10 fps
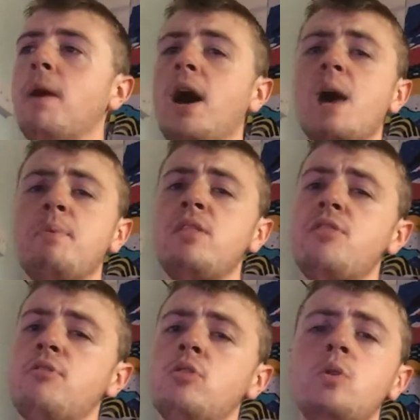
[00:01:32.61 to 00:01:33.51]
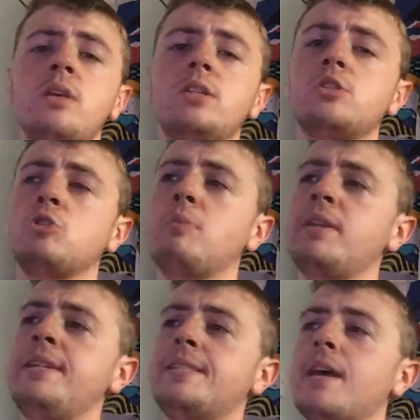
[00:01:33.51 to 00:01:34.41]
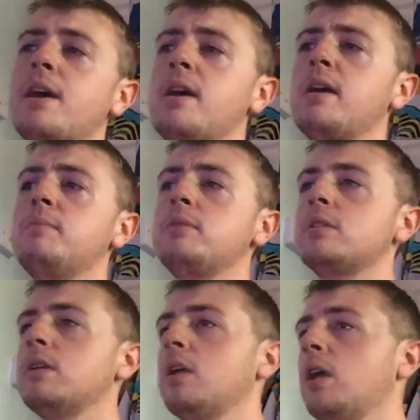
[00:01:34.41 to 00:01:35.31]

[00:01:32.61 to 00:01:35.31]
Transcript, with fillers: But I've been through this so many times.